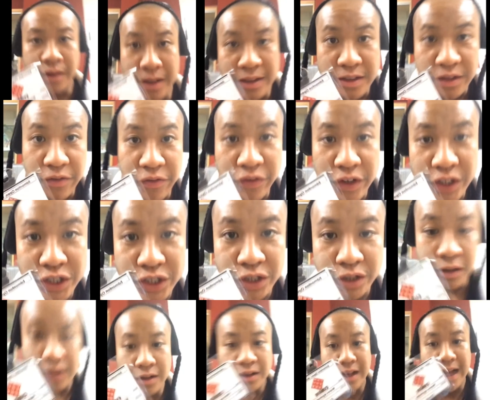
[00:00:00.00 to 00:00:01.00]
It's
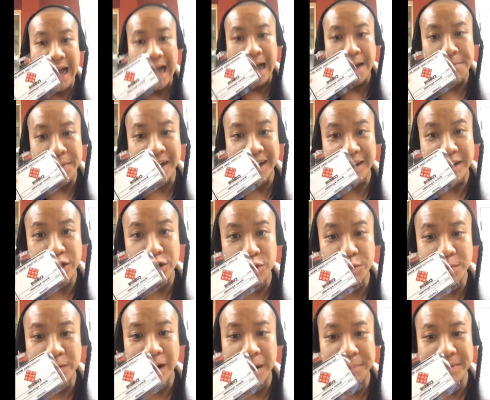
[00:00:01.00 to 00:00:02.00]
official. I'm at a
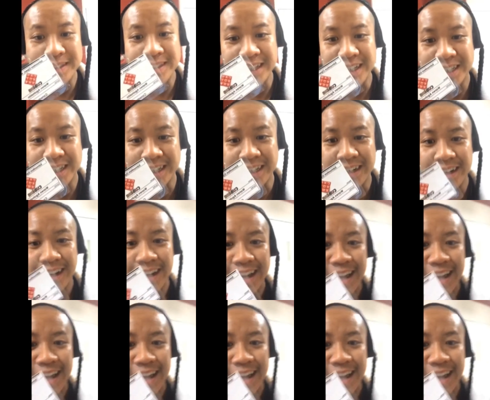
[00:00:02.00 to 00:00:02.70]
cube competition